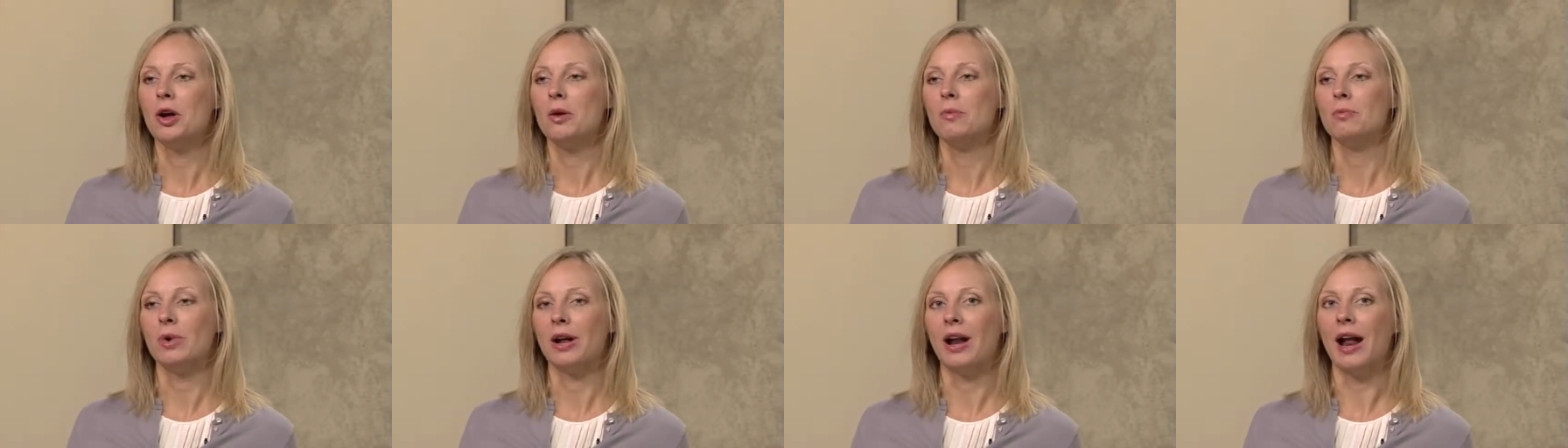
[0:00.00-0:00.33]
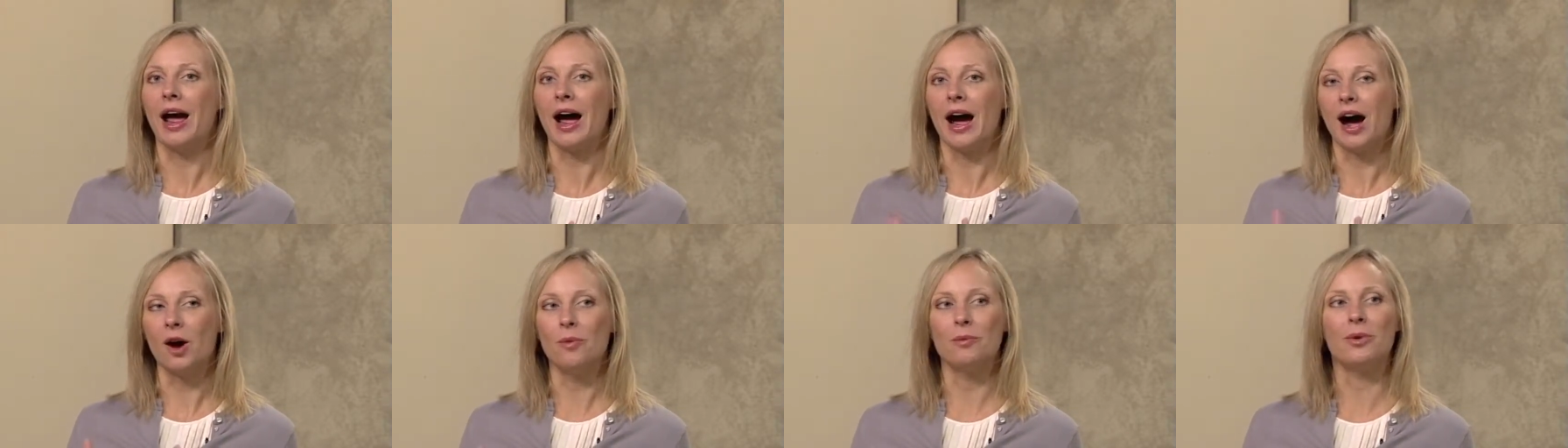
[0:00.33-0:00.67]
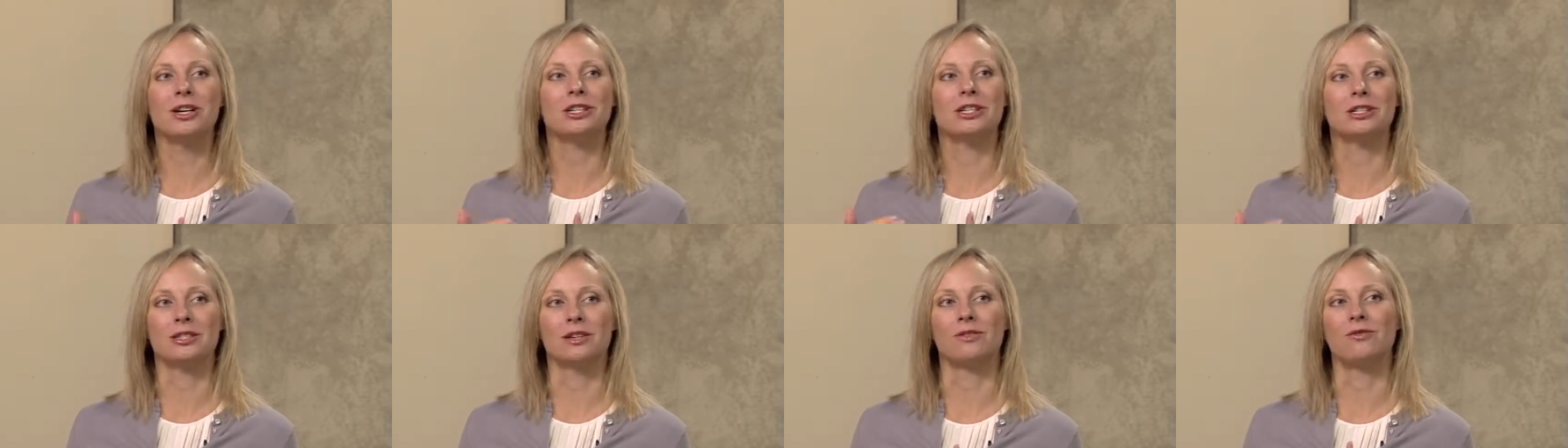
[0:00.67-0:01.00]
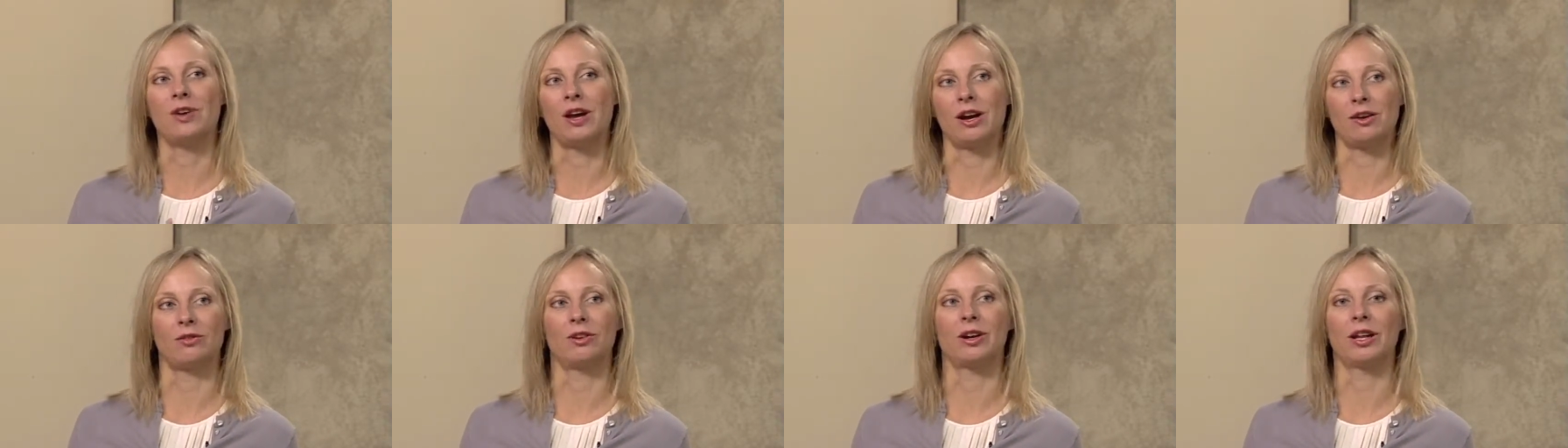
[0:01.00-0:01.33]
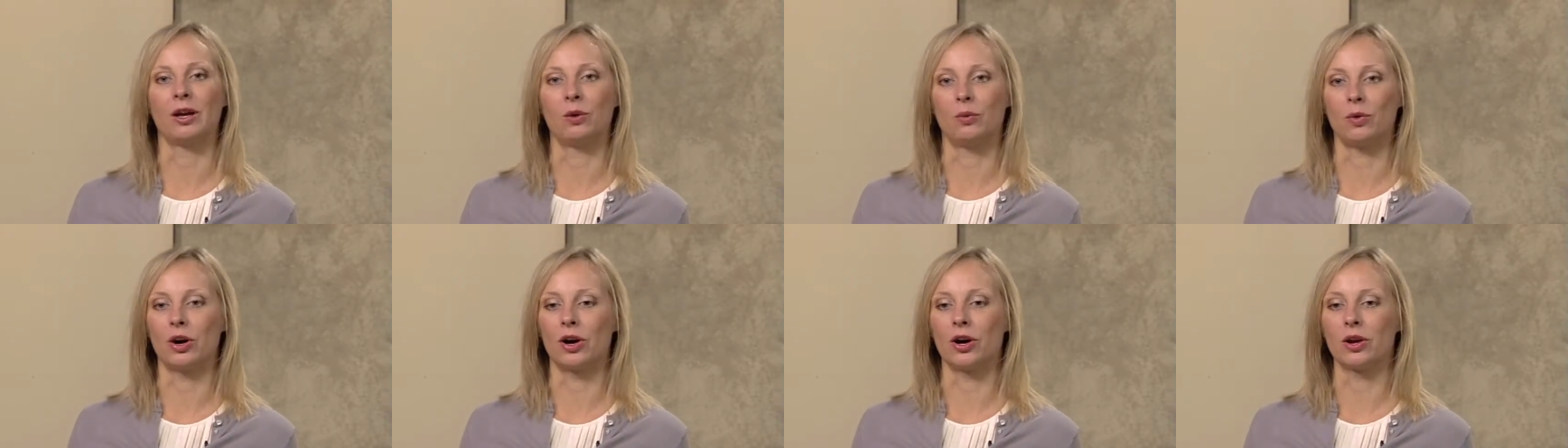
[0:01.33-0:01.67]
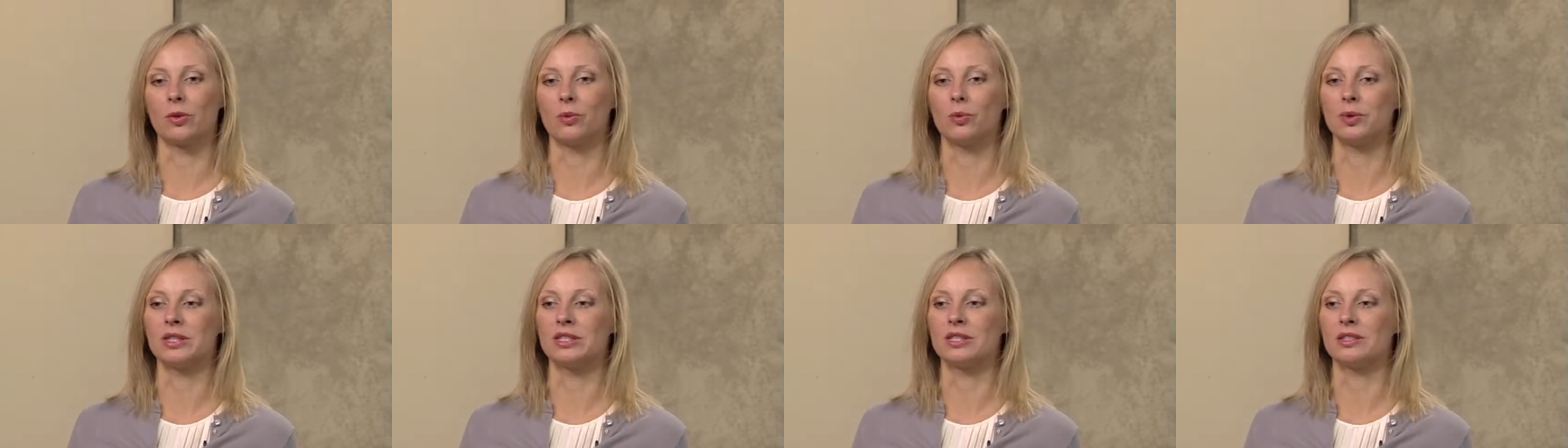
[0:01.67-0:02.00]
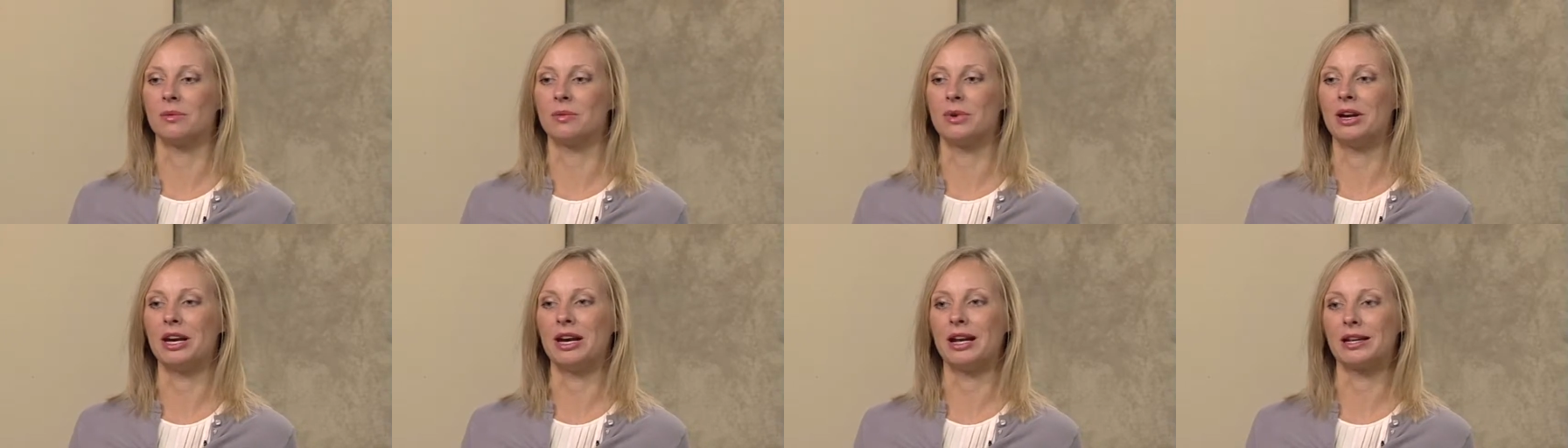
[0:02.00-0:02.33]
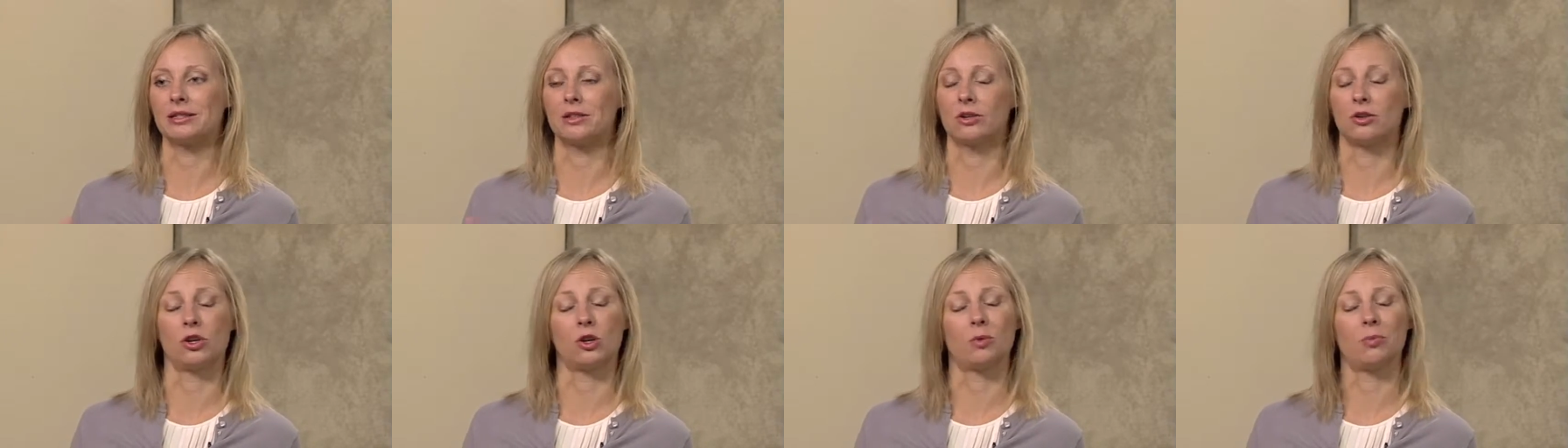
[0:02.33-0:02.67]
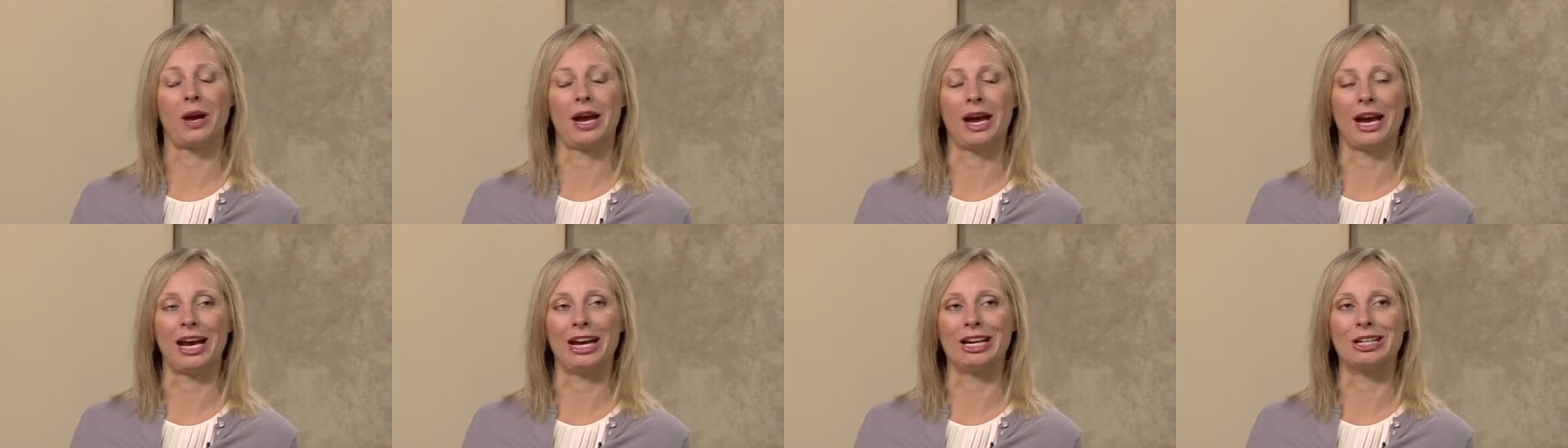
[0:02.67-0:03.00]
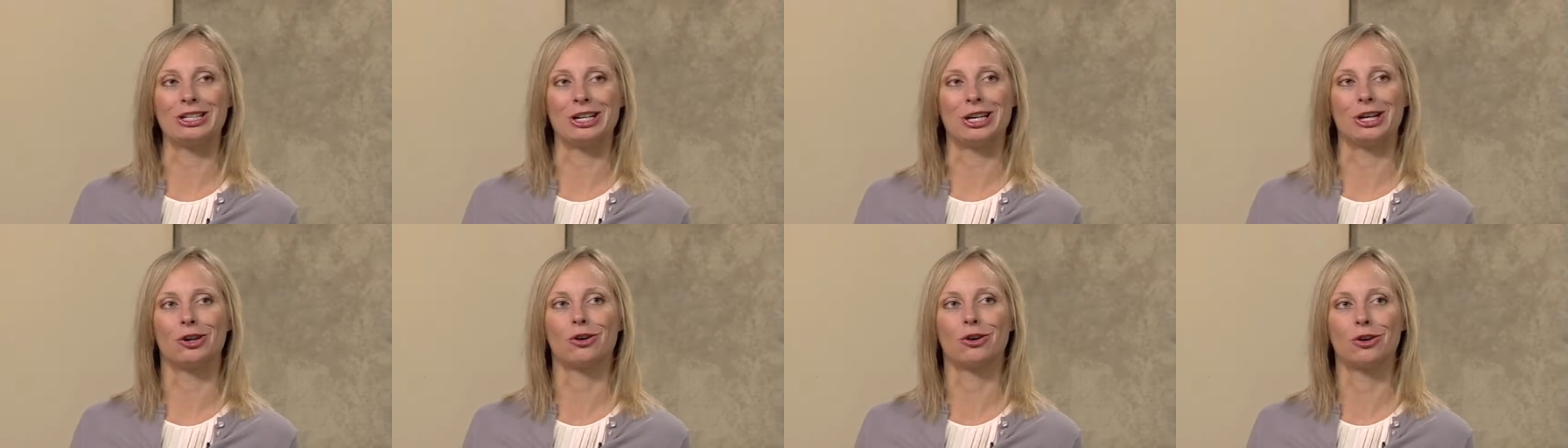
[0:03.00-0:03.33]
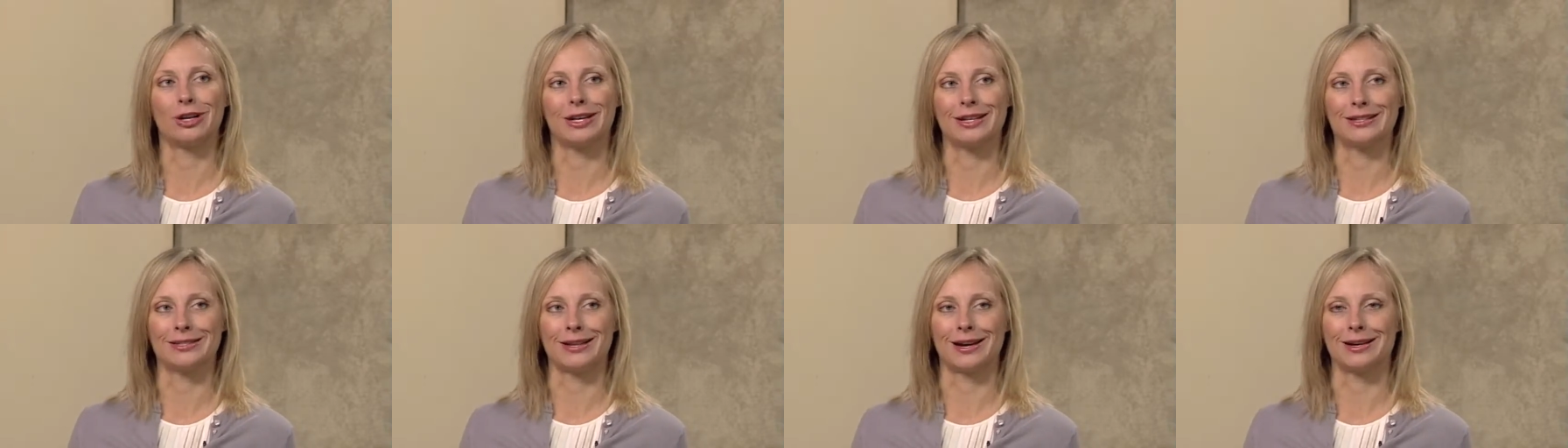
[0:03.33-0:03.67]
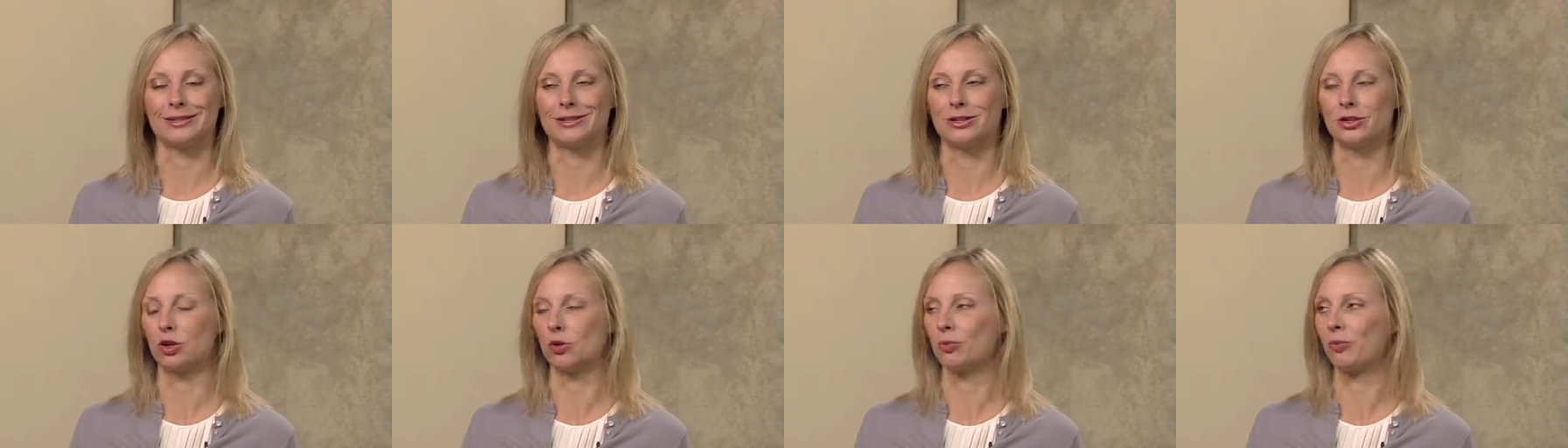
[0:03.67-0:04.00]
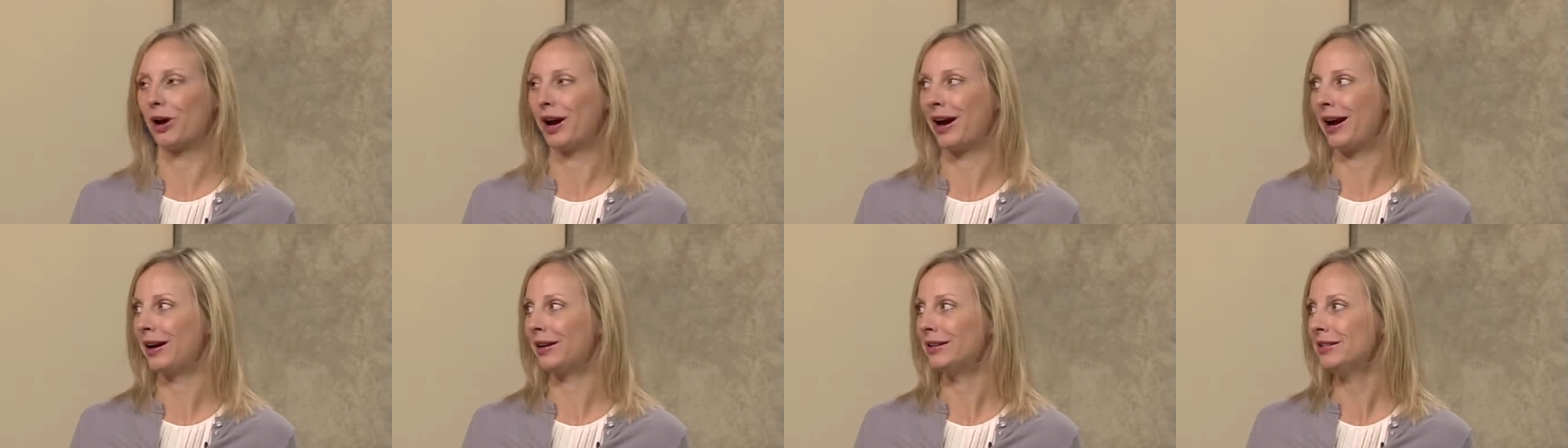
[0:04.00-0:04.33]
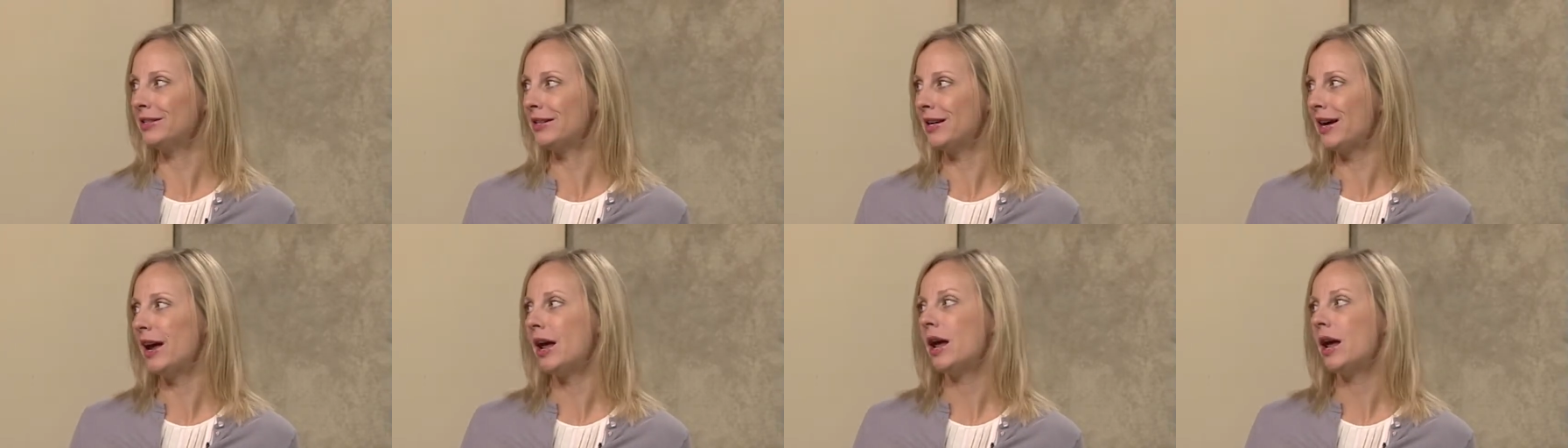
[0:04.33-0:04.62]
But how much is a fan really worth when somebody gets on your page and criticizes your brand,